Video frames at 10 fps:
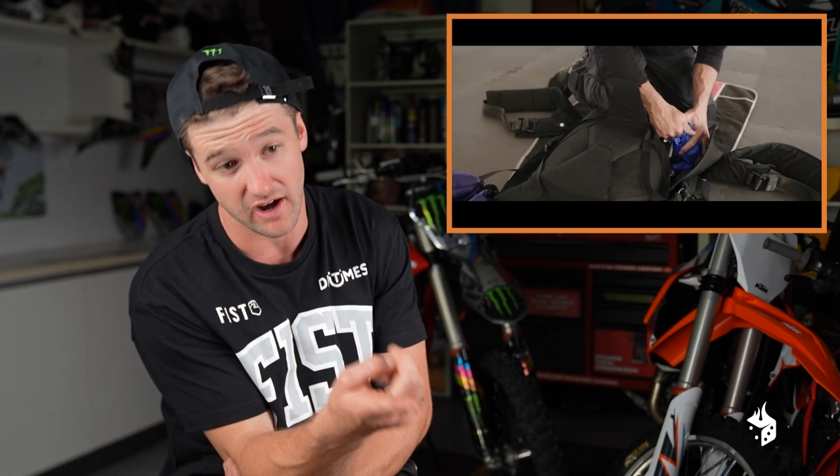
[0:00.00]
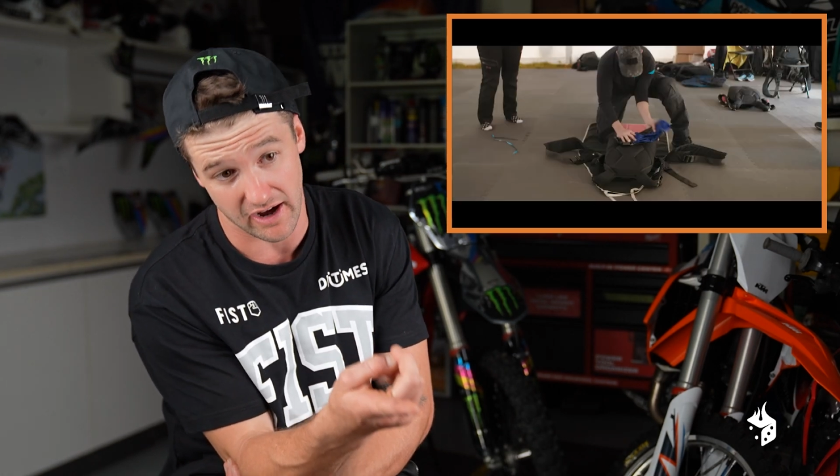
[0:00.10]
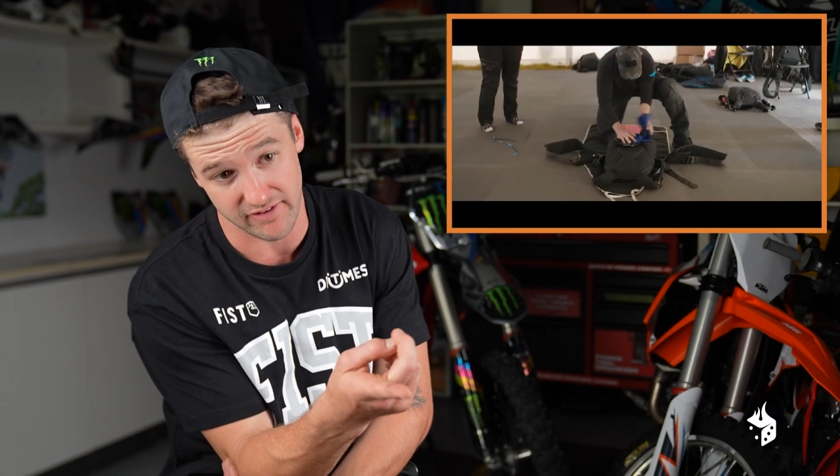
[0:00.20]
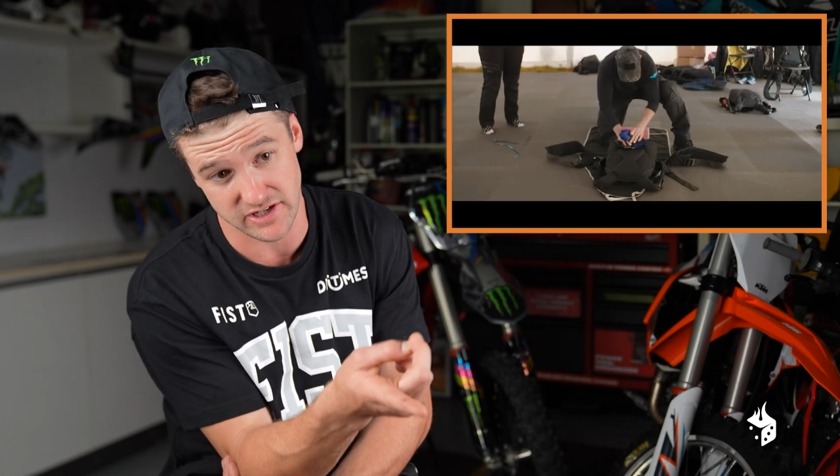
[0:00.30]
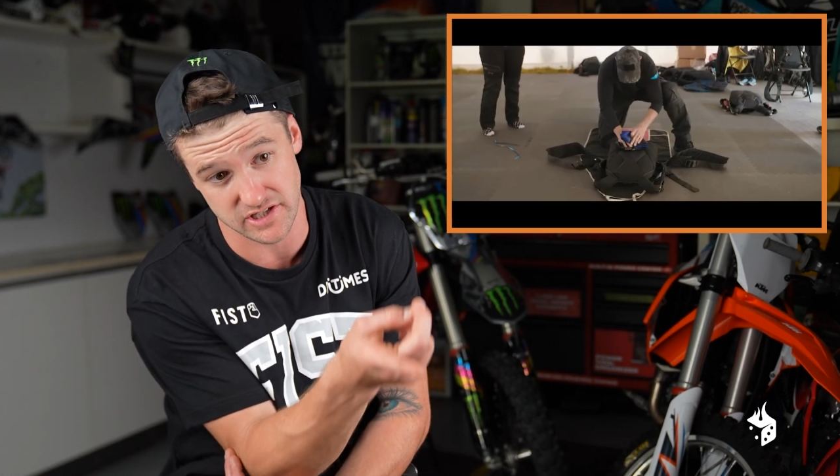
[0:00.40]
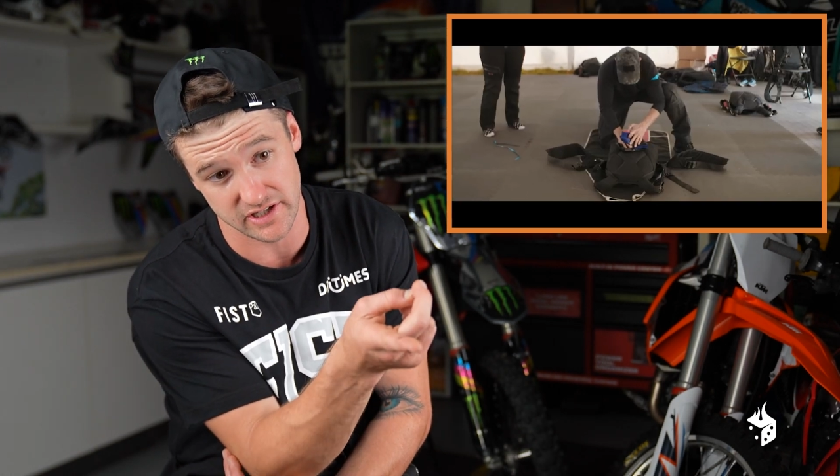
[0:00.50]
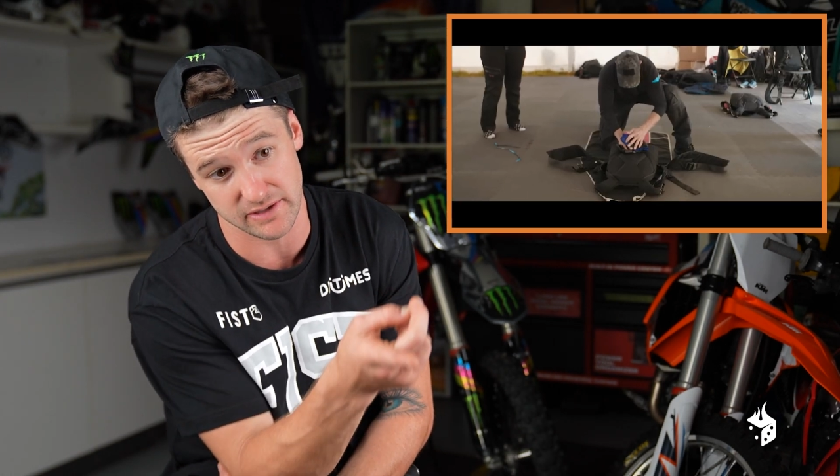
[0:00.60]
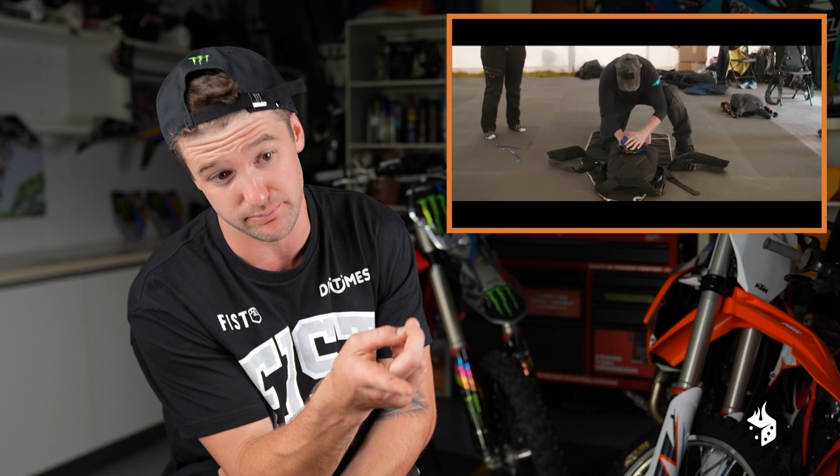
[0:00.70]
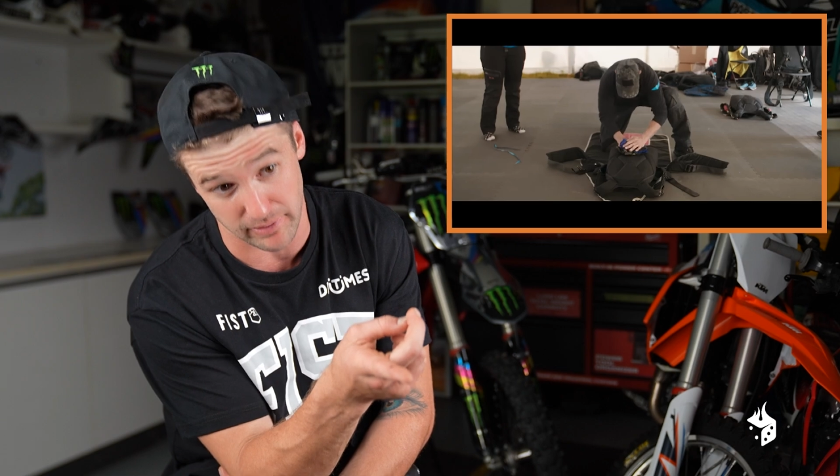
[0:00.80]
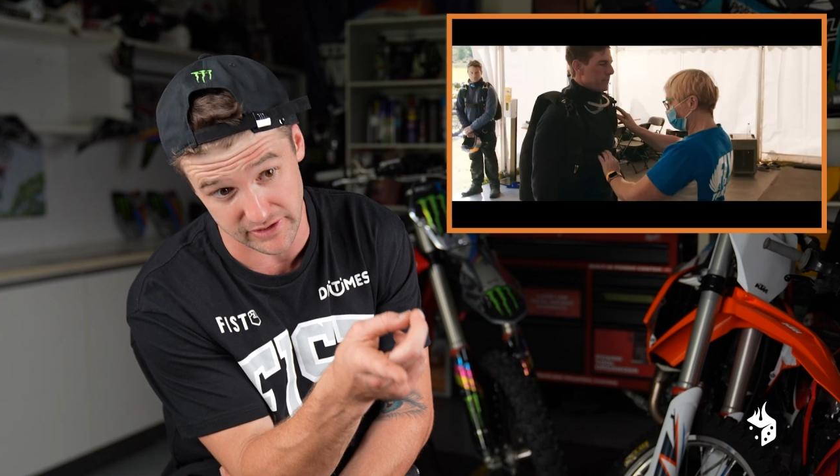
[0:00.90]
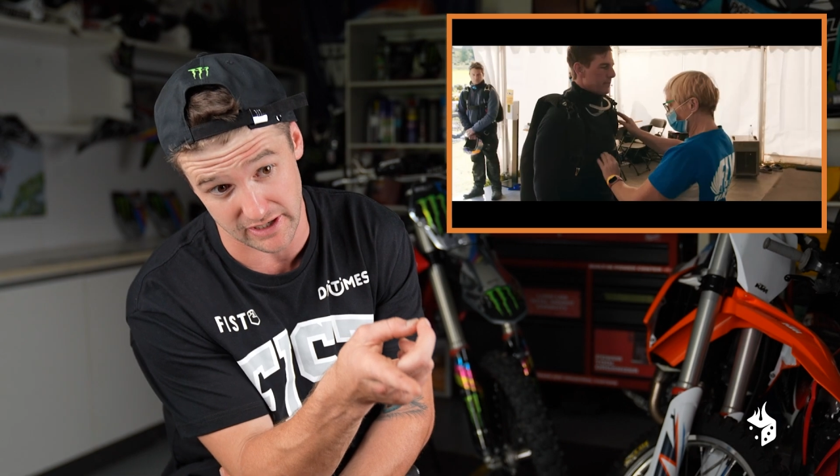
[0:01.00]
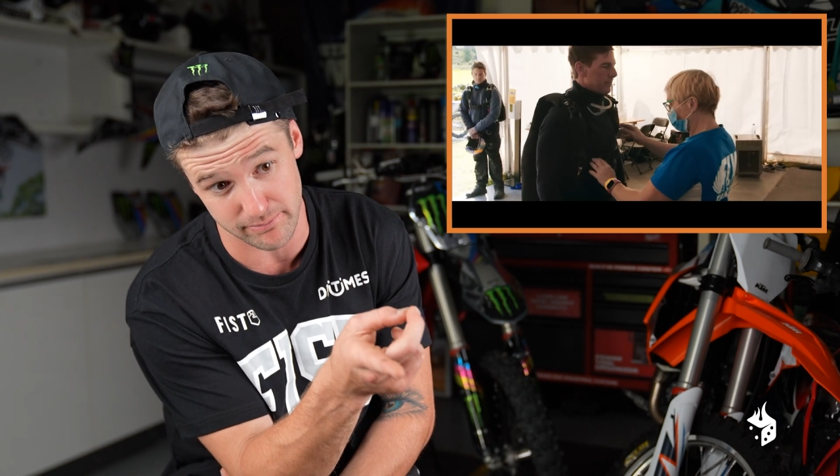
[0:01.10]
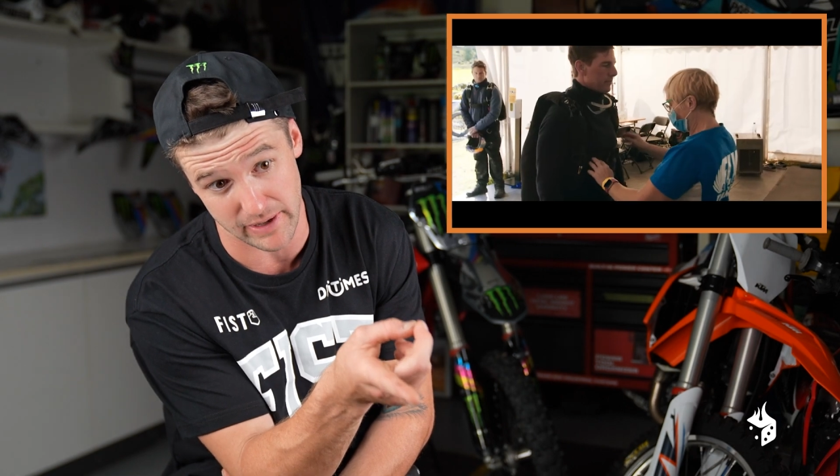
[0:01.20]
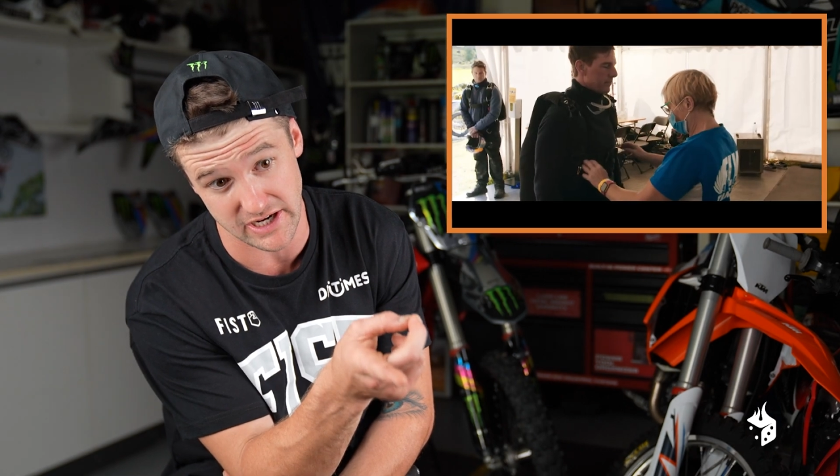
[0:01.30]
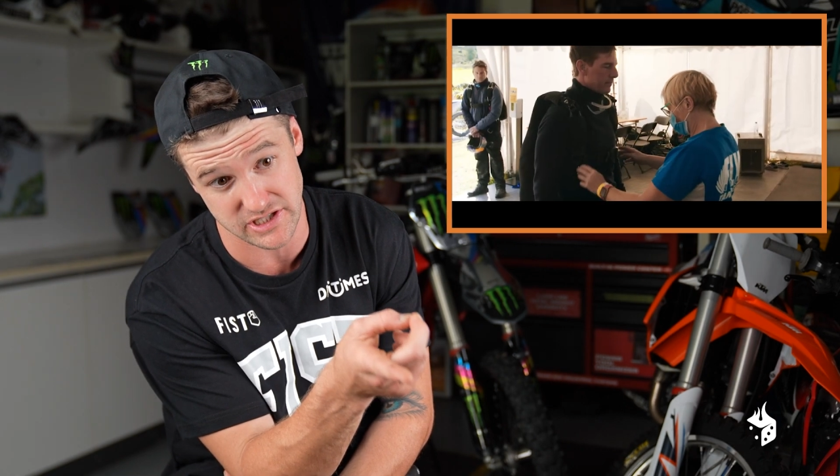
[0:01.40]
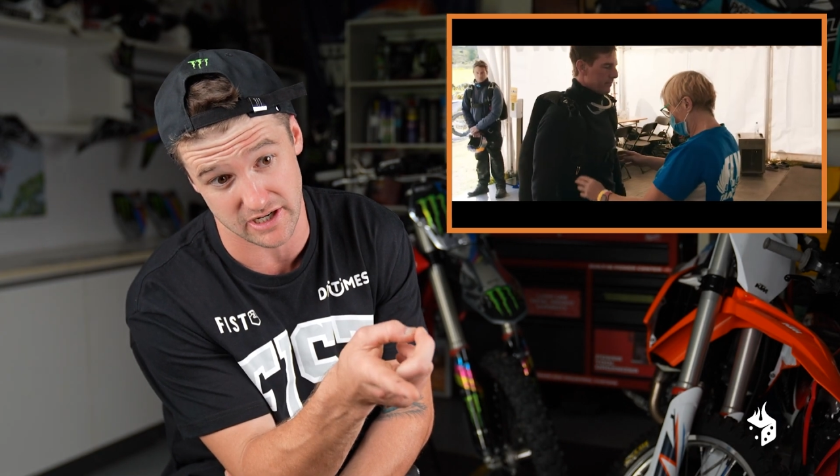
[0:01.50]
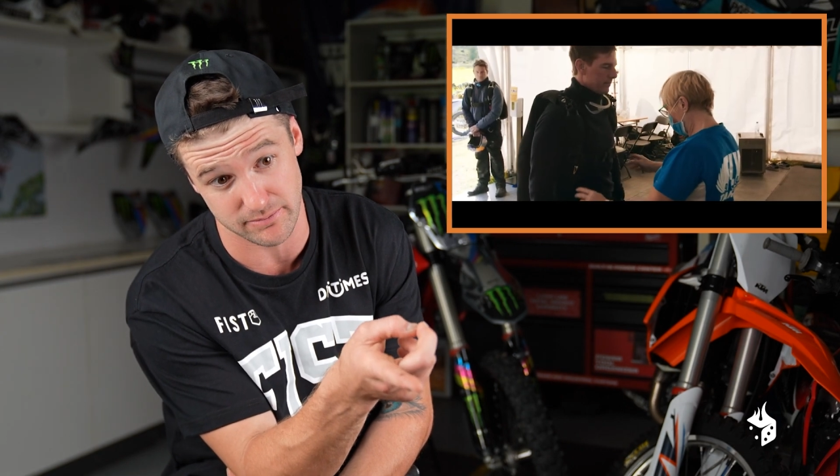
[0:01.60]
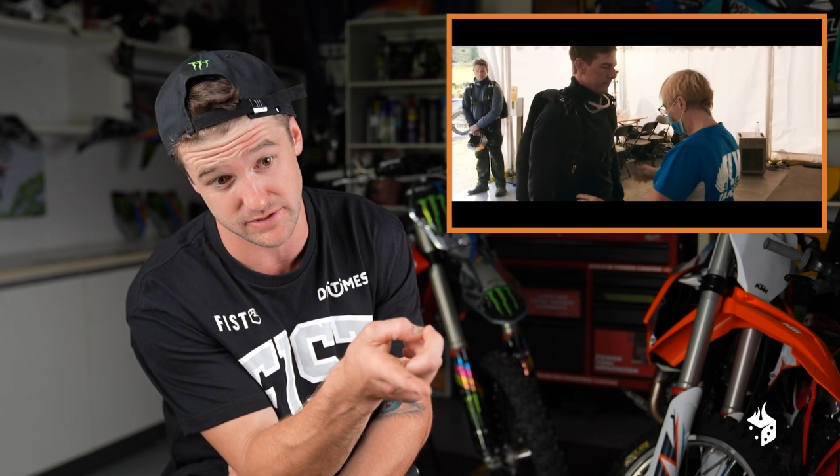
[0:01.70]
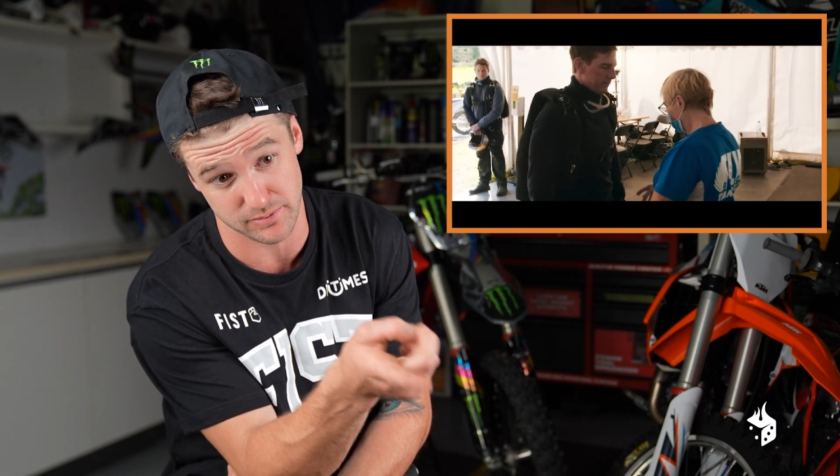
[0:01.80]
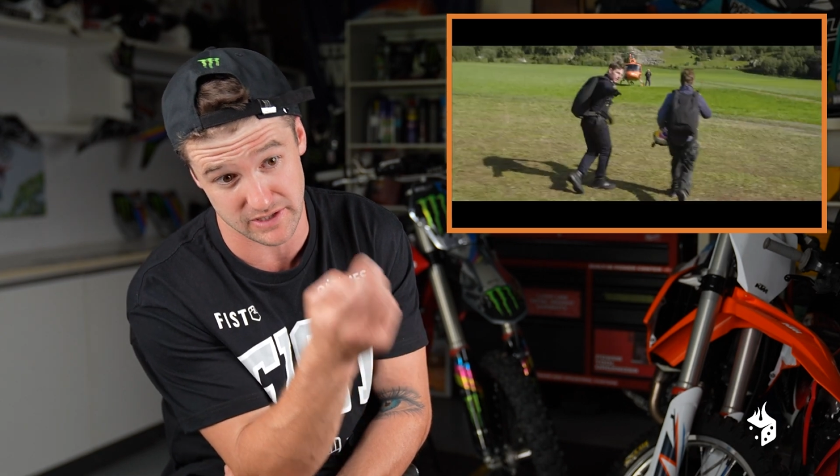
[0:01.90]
I've actually done base jumps